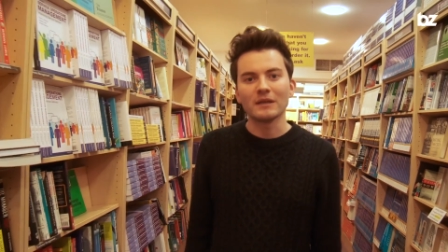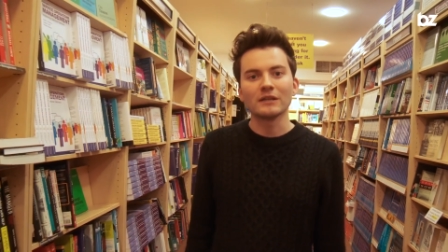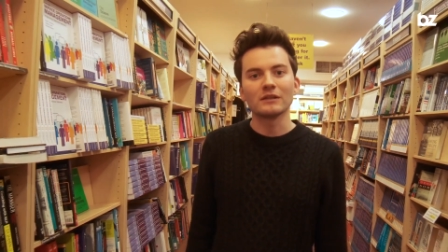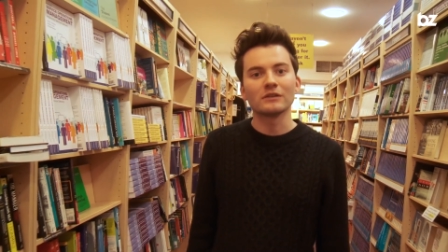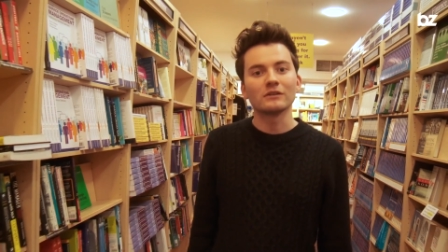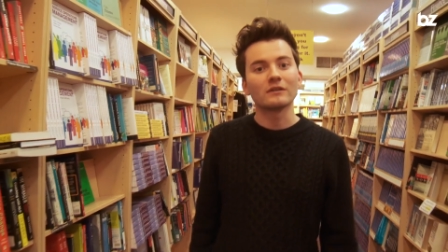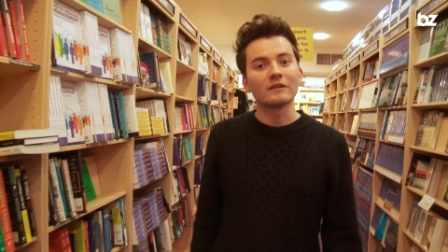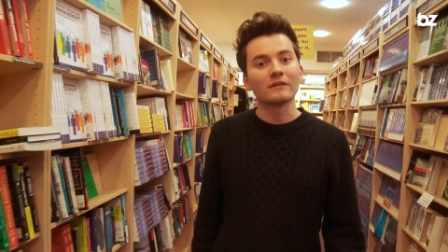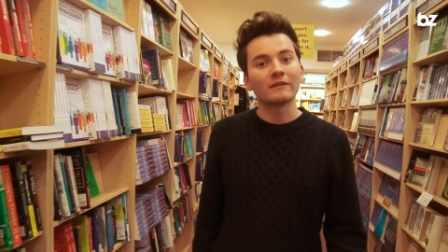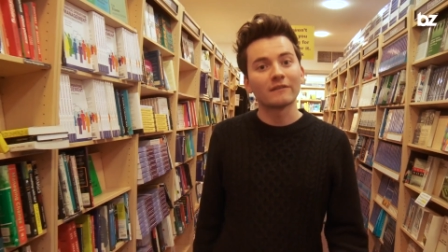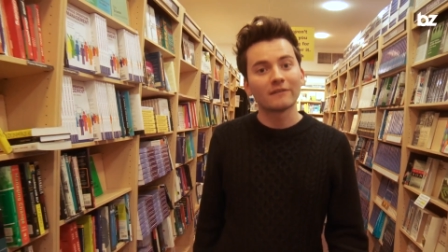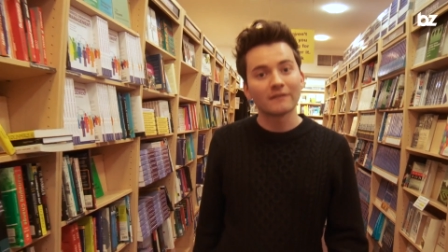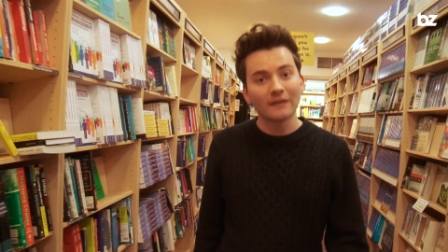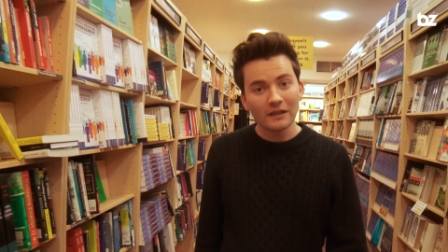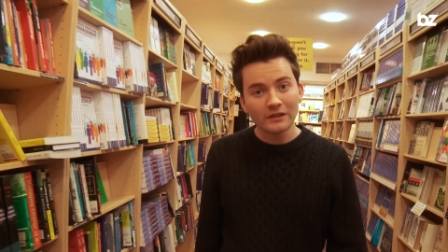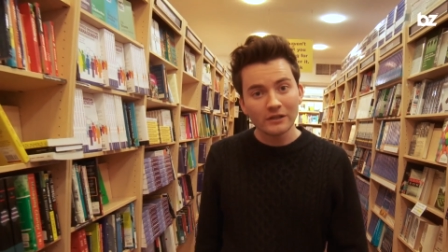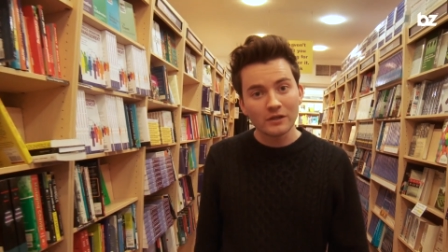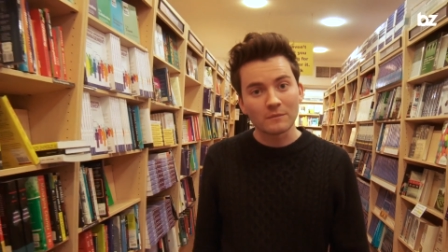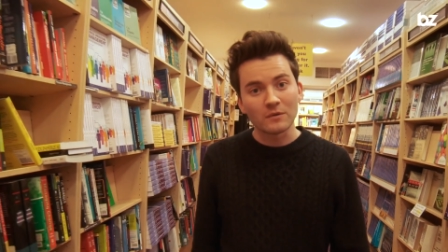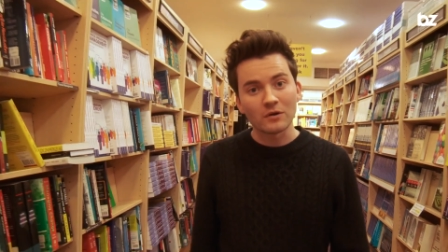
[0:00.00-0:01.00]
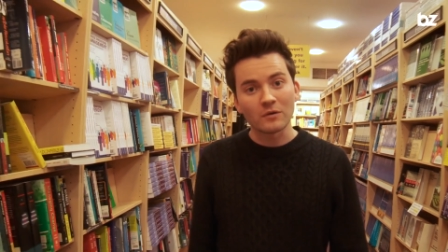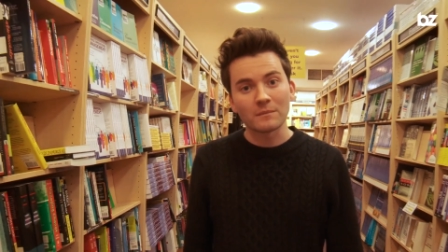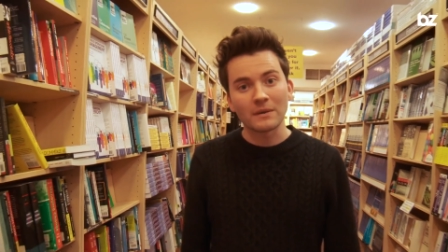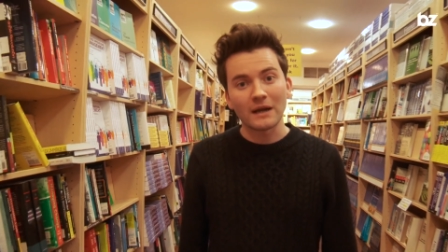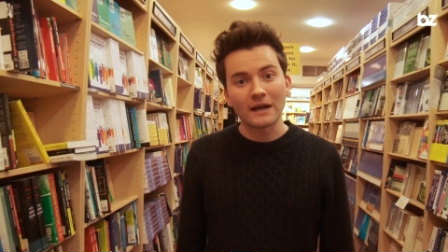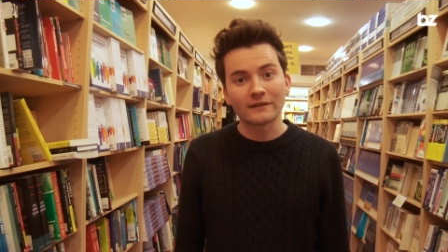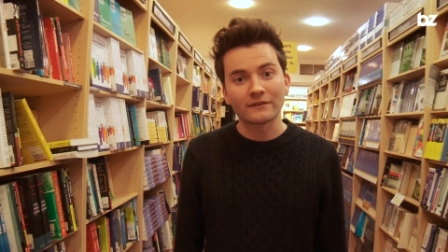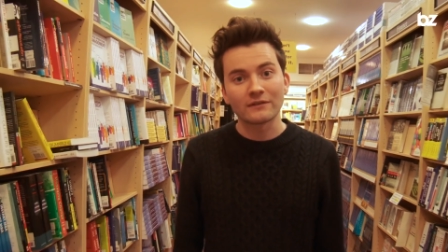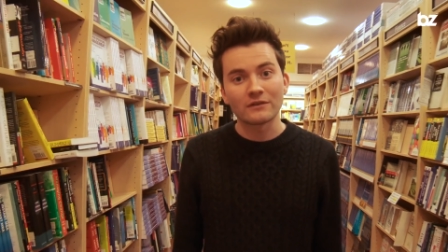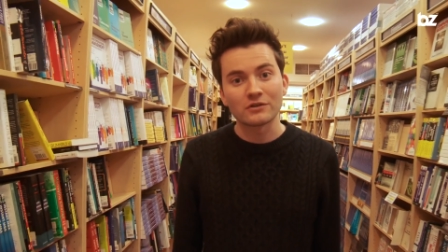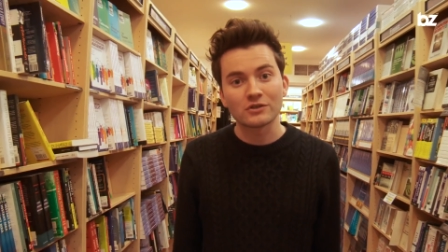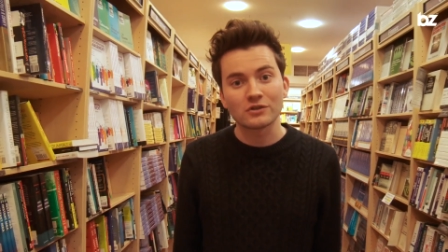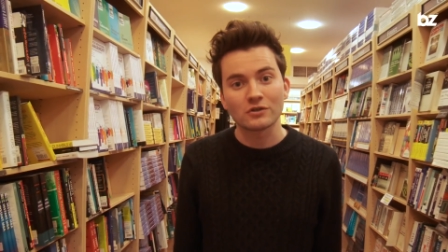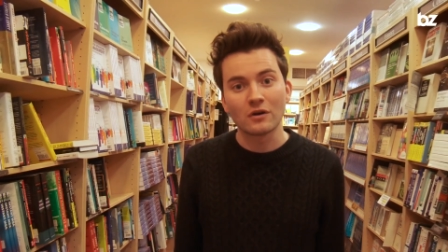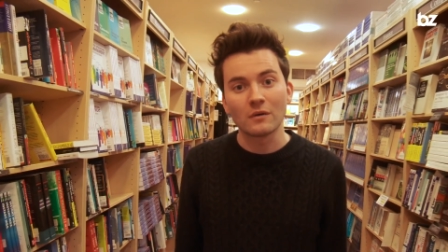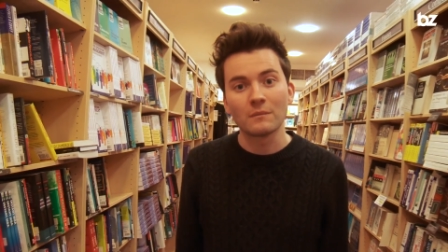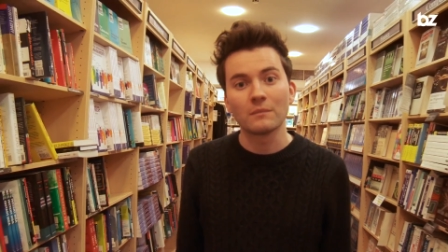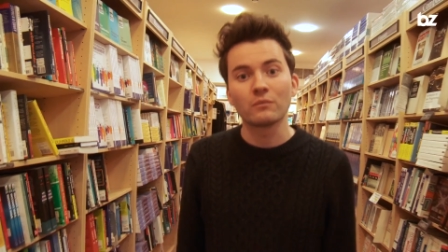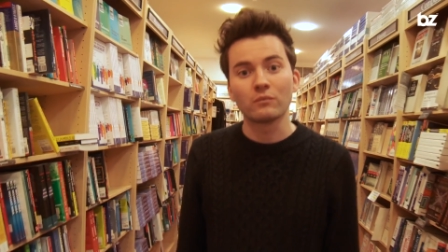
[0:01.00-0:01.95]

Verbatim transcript: meaning you can sell your book back to the shop